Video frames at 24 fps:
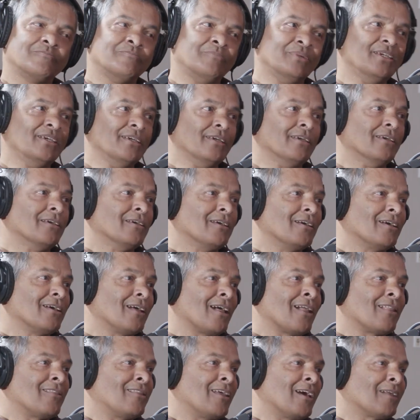B
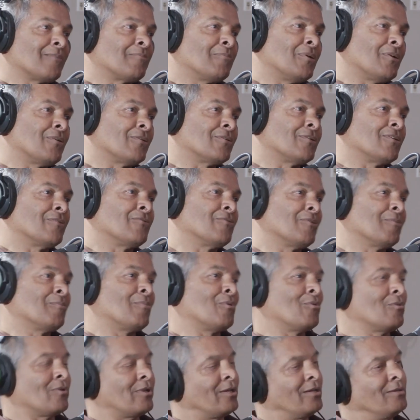at that part on the
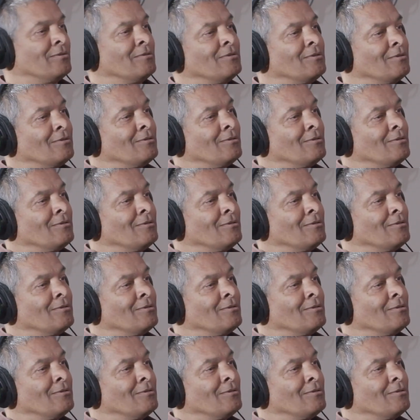border.